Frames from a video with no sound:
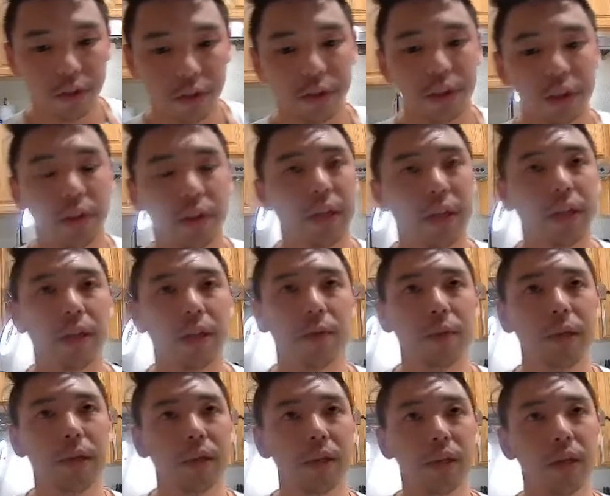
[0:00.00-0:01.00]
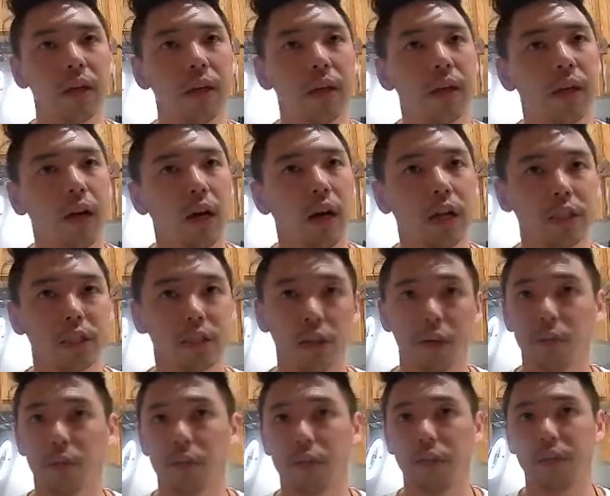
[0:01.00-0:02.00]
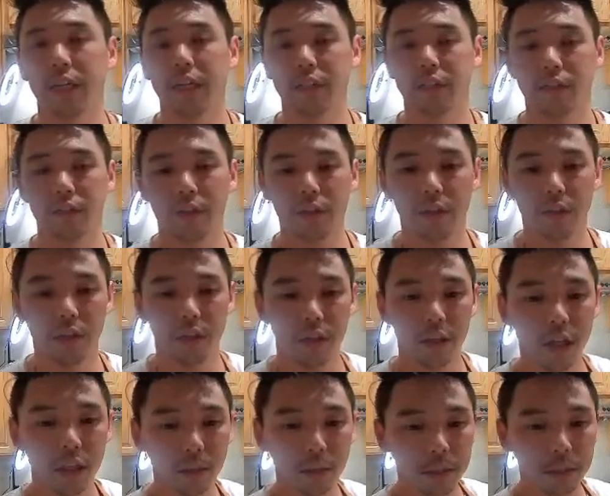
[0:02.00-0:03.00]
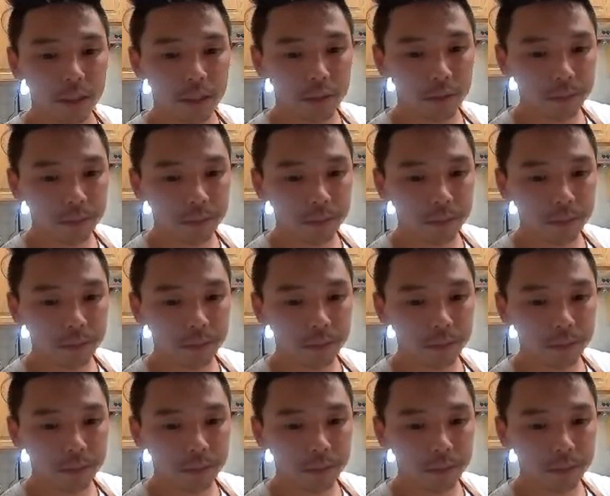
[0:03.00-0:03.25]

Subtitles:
so, and then we can start with our next elements.